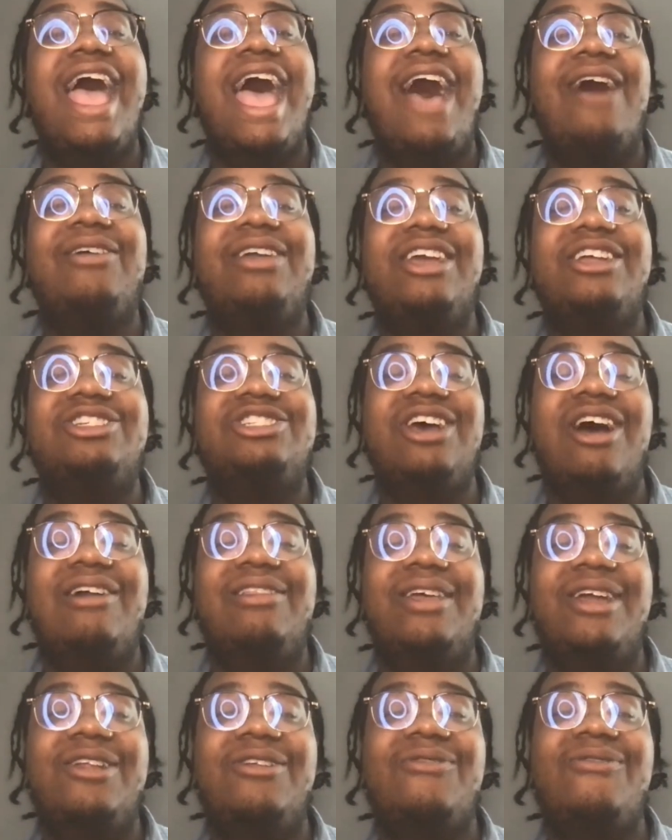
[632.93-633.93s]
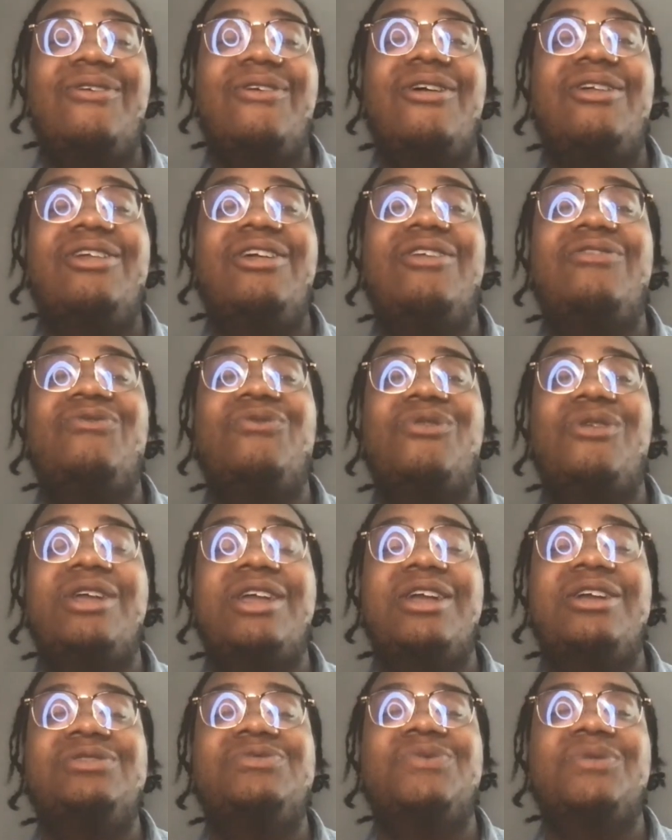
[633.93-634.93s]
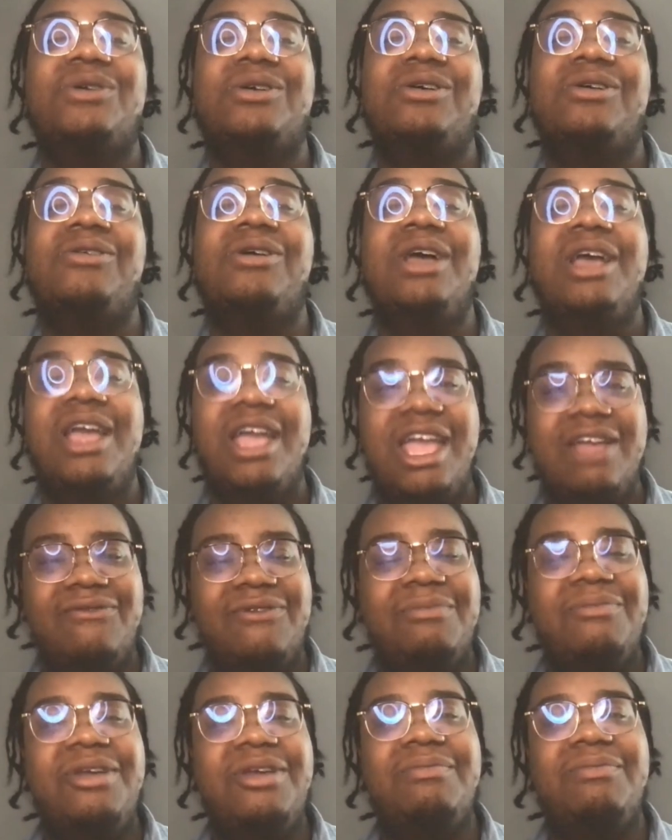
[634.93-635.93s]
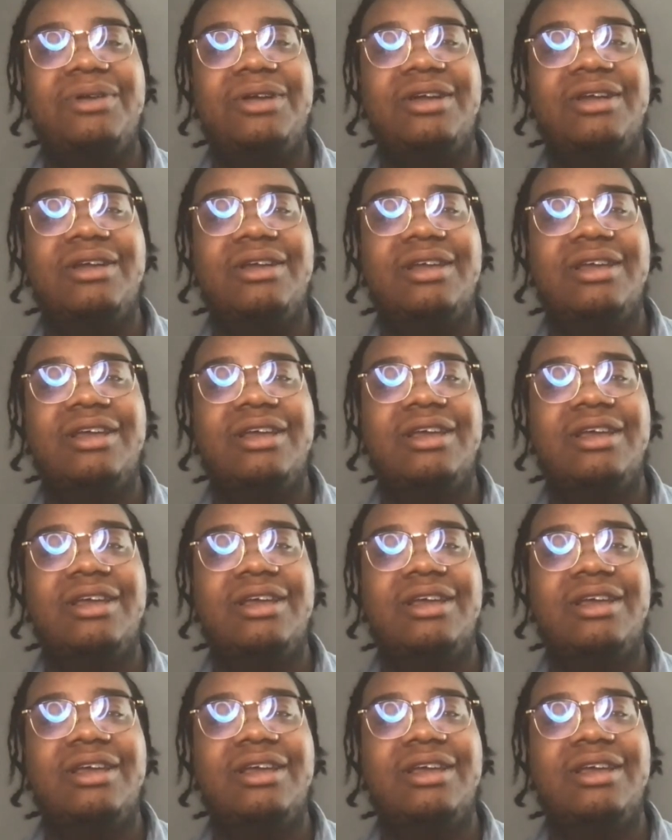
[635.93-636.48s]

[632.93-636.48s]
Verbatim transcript: I'll catch y'all later on in Royaire's World. And remember,